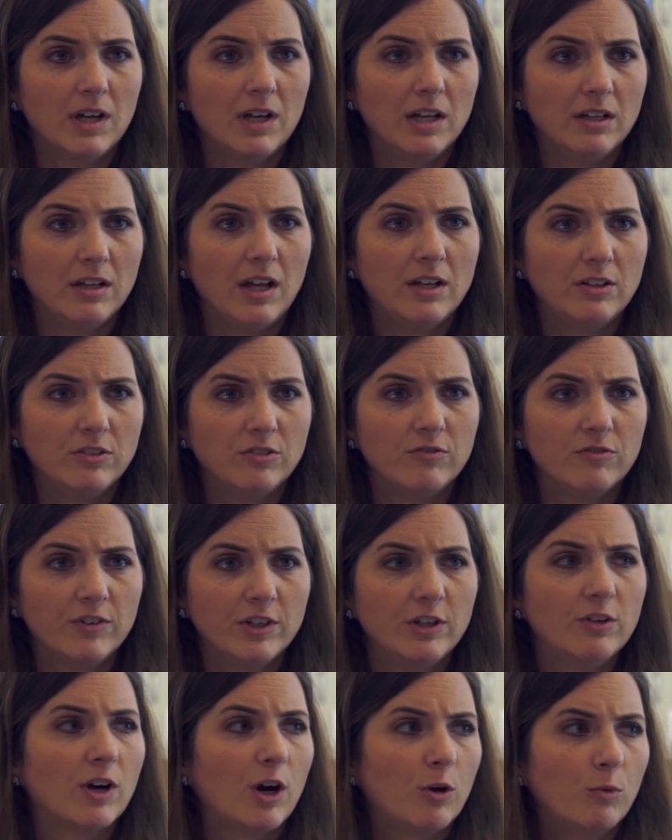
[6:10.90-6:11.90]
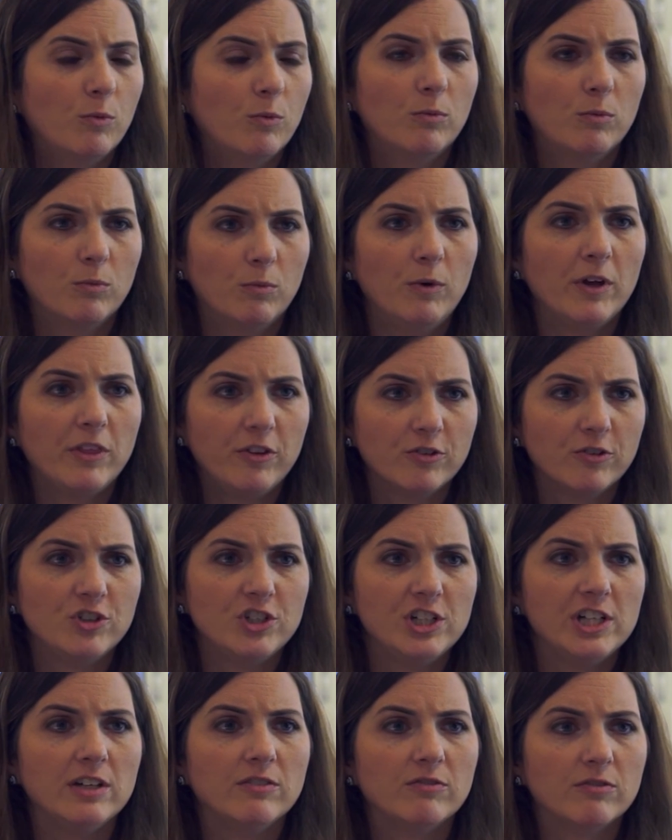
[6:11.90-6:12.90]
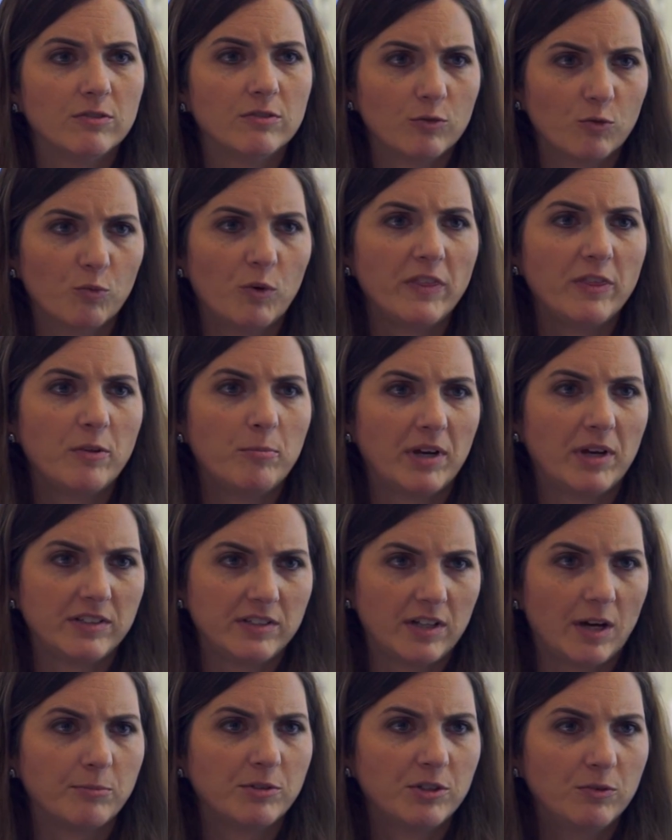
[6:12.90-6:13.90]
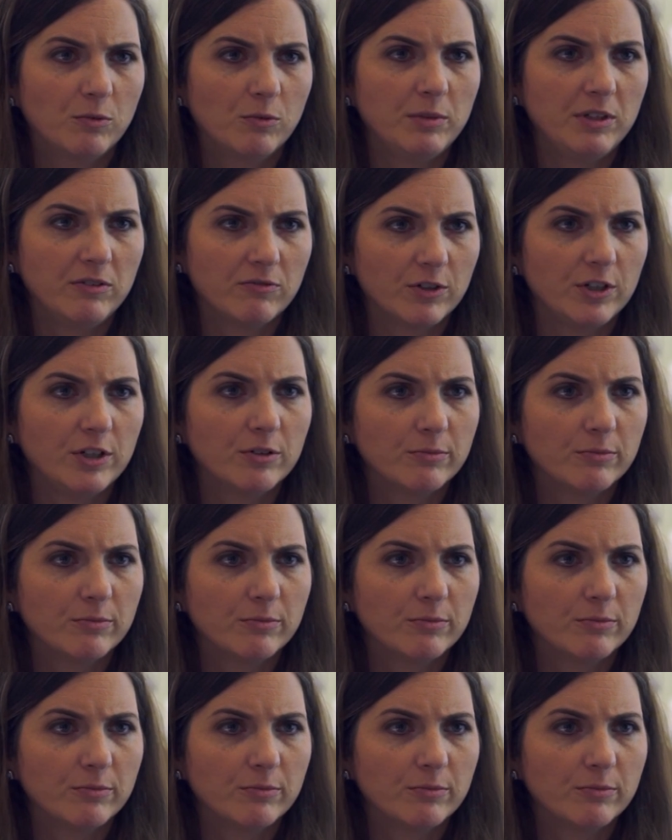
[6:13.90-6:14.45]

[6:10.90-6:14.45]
And figure out with your chief what the best option will be for